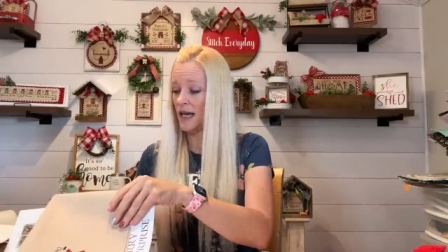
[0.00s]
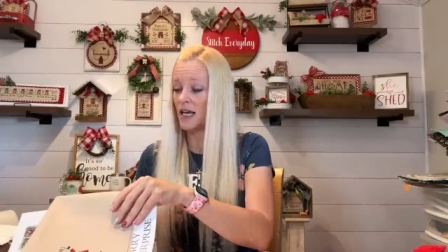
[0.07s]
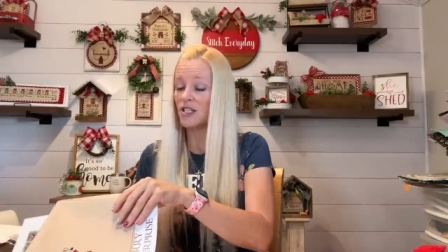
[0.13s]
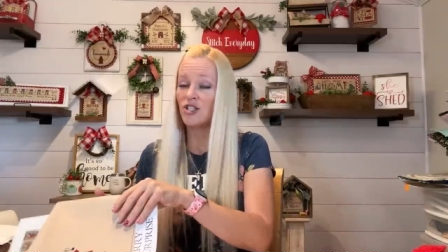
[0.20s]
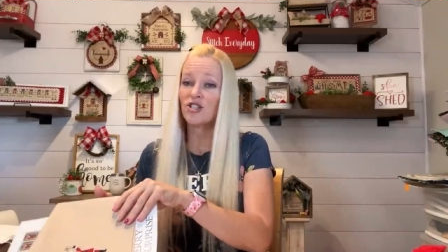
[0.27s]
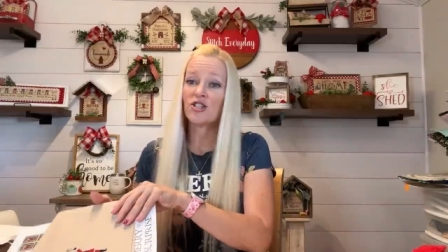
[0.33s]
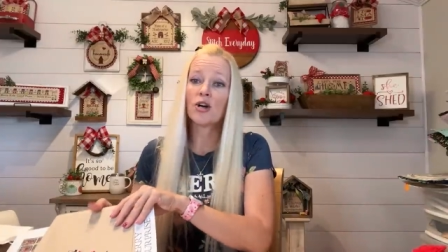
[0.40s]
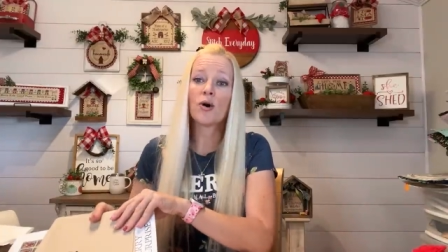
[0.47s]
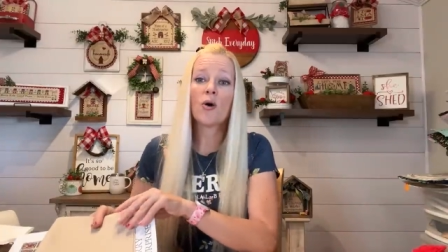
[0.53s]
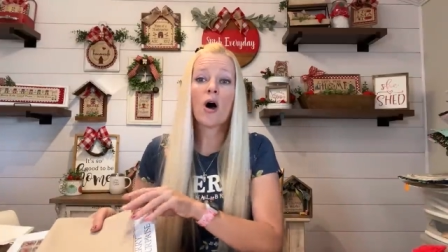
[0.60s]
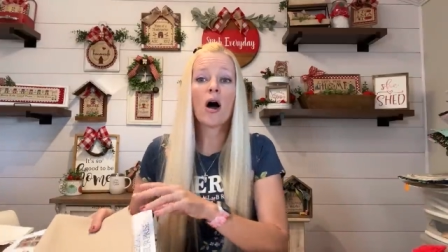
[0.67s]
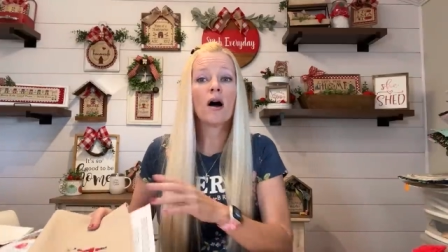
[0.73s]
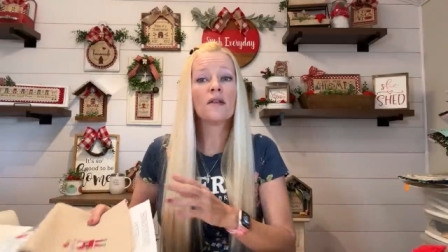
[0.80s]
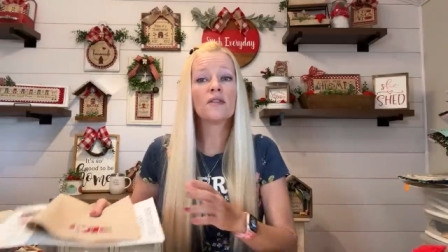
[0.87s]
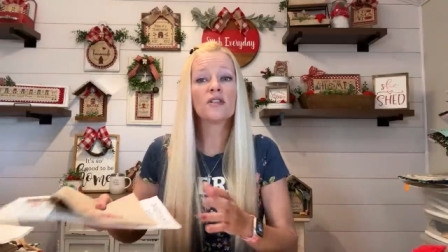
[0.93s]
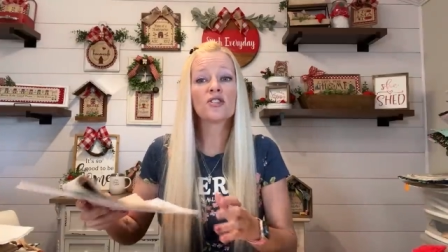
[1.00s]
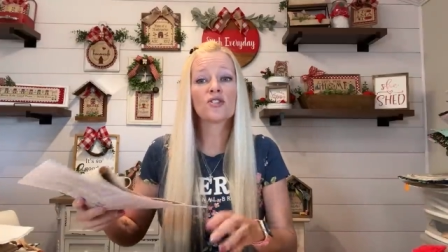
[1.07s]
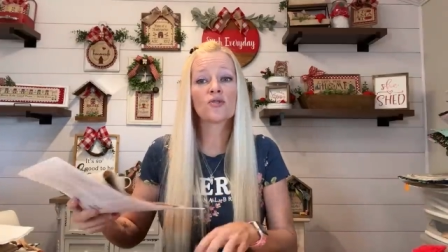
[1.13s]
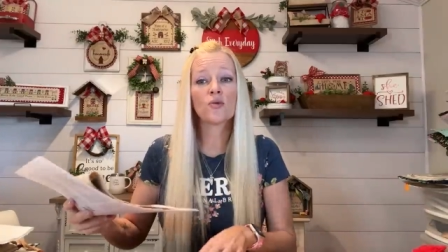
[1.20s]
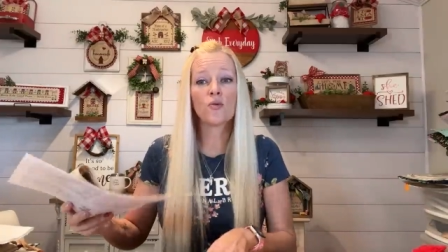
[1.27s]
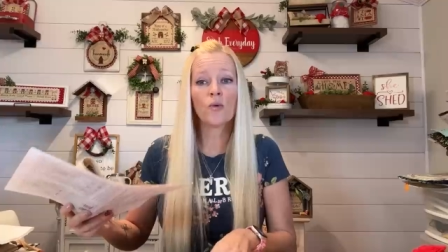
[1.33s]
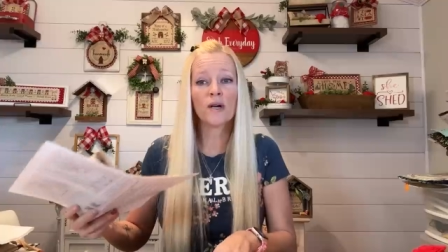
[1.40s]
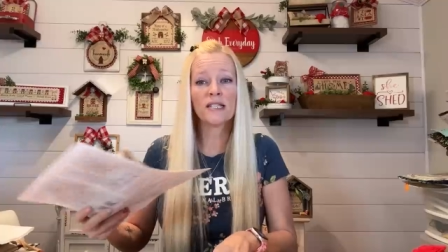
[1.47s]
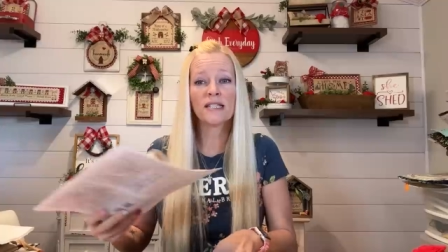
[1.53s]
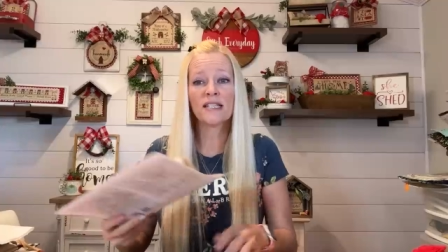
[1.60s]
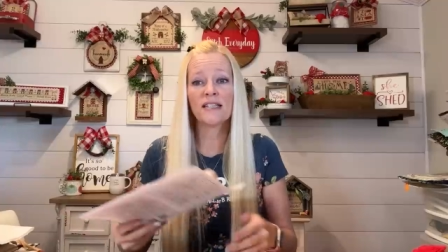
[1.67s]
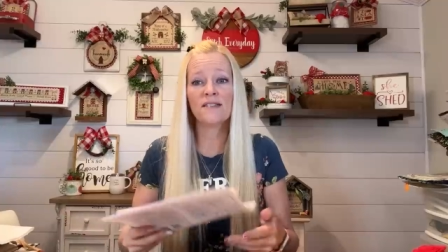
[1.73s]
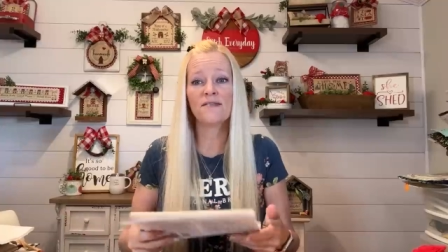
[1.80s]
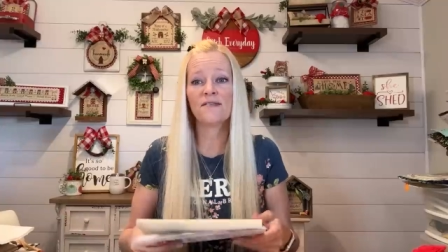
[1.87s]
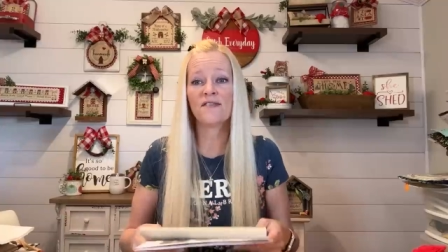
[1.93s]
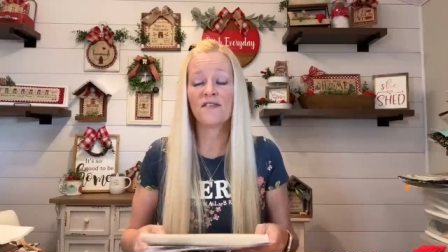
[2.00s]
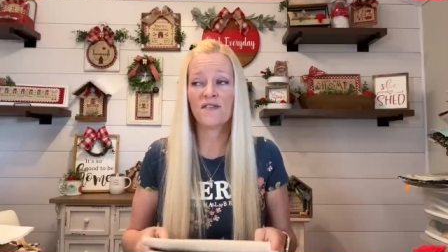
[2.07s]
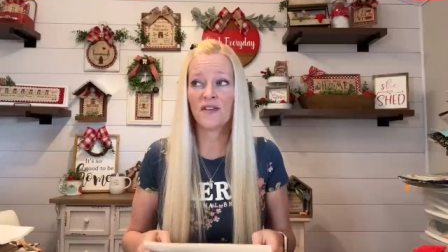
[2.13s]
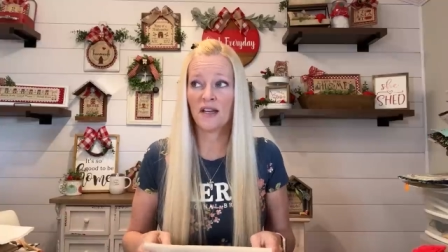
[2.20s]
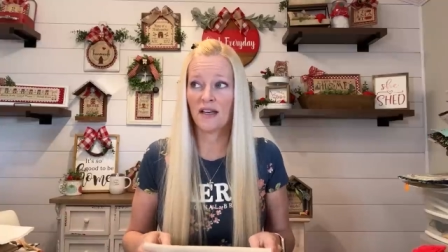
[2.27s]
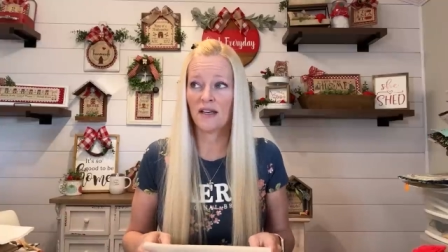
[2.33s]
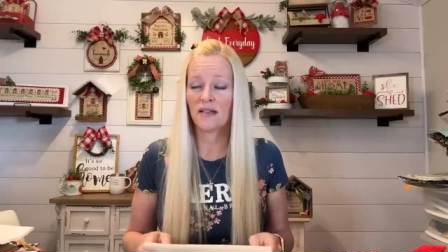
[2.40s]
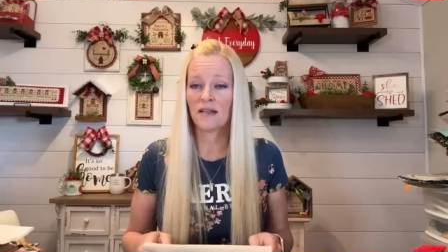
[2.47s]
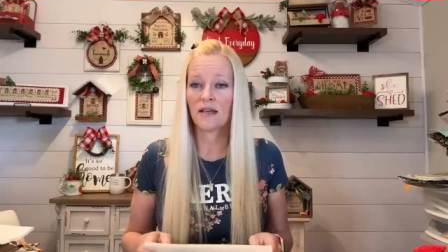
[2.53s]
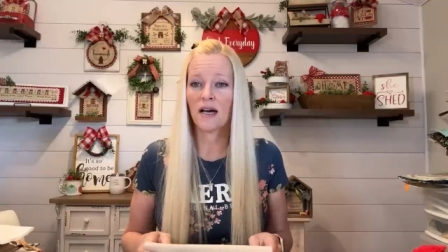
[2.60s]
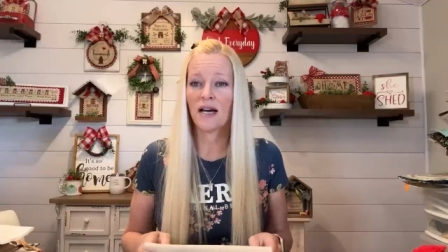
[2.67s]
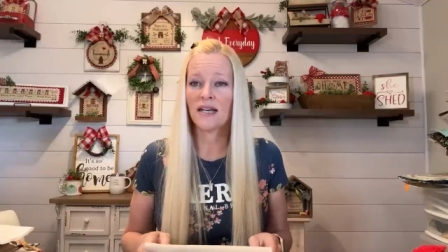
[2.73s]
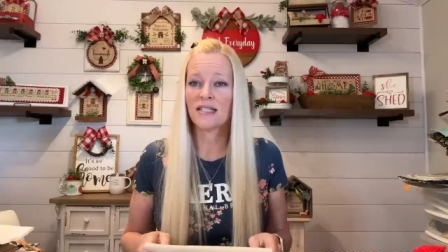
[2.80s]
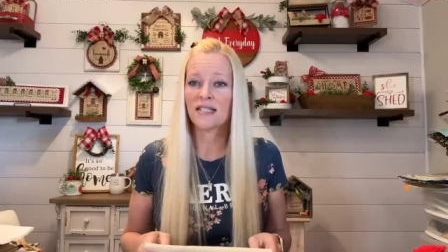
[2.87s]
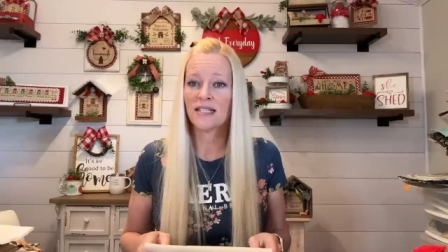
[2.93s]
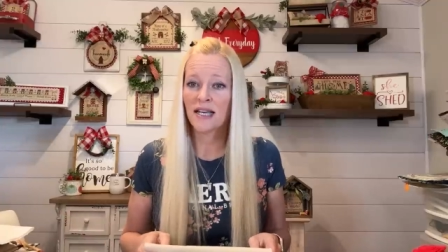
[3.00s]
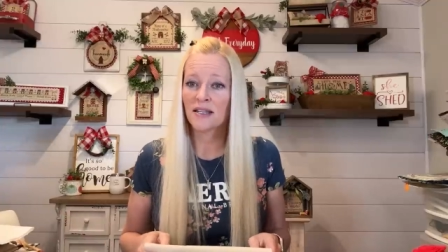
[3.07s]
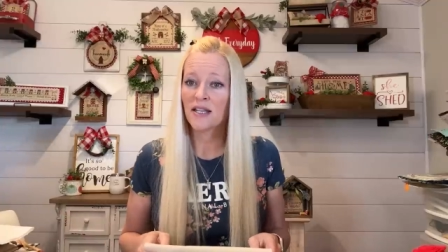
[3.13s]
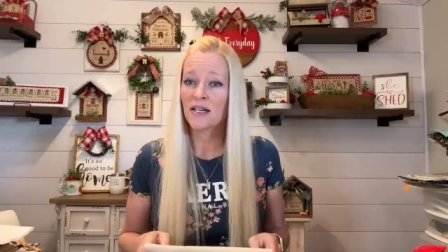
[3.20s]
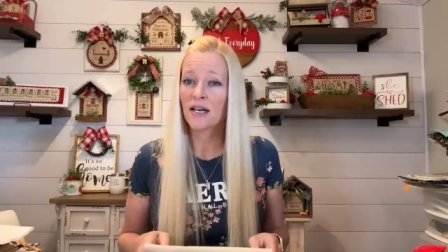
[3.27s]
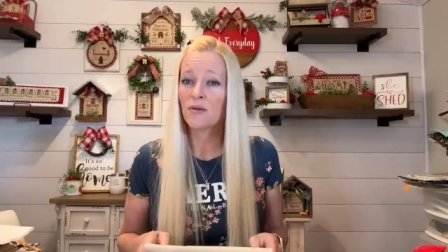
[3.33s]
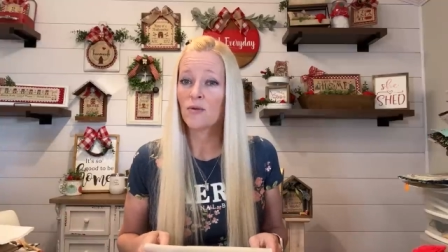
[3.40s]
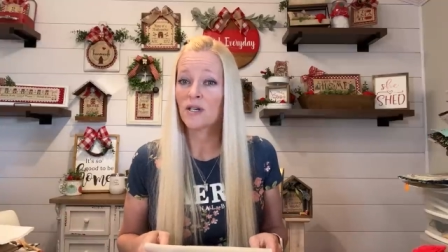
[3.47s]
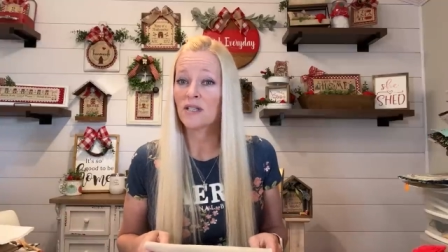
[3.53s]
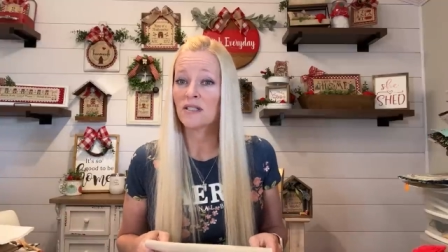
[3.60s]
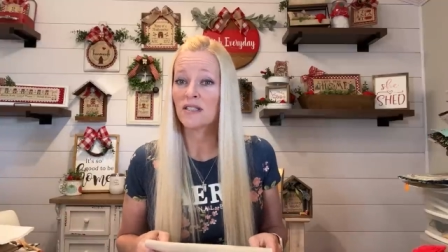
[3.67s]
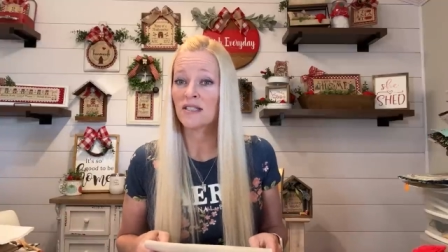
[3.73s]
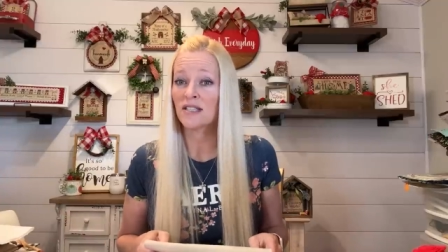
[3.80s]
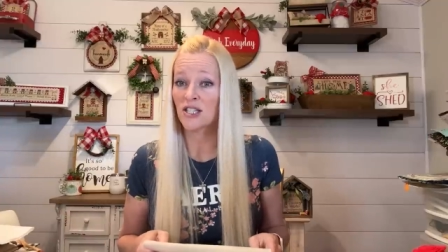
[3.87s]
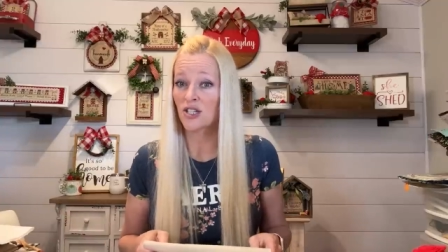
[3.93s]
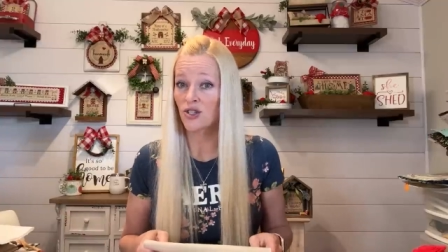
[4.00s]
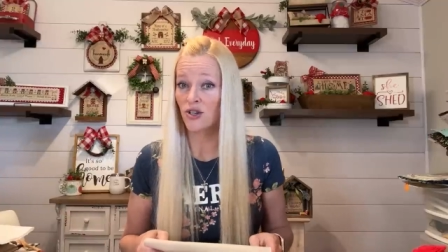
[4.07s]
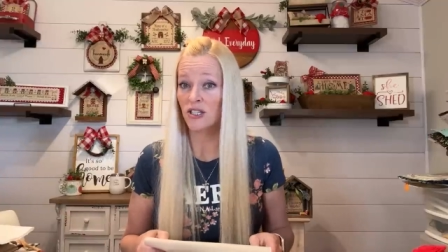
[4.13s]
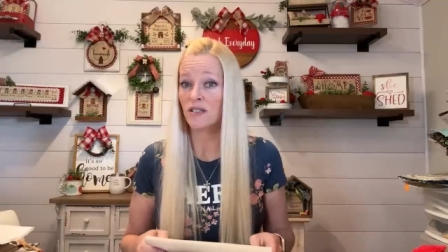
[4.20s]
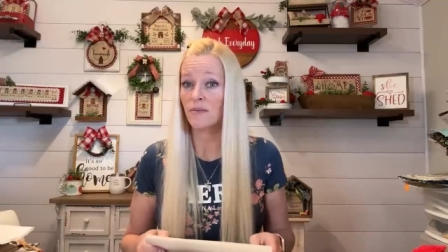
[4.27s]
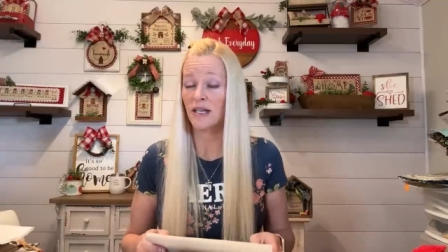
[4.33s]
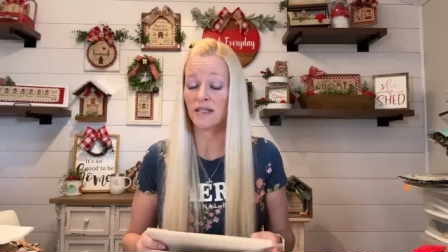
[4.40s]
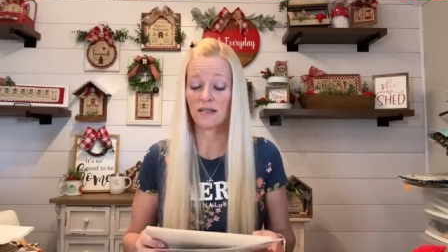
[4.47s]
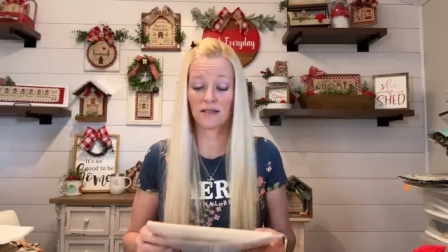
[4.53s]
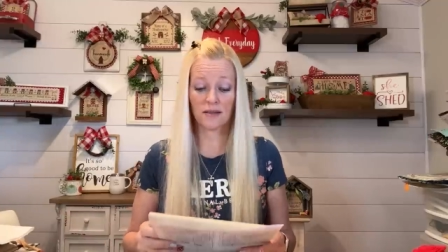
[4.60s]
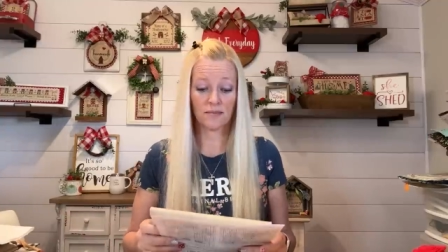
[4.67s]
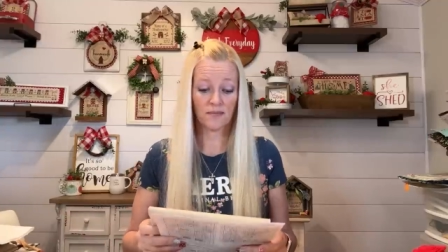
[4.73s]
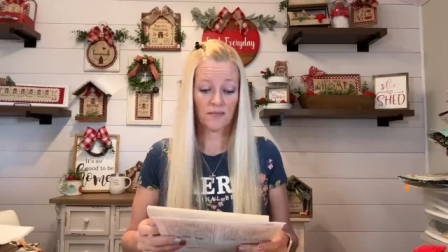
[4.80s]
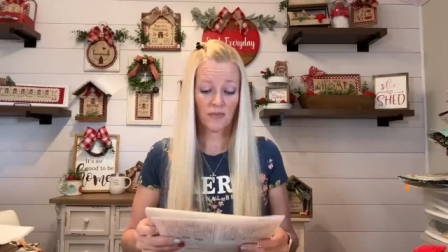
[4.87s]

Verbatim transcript: So on the 25th, I said that I wanted to stitch Christmas.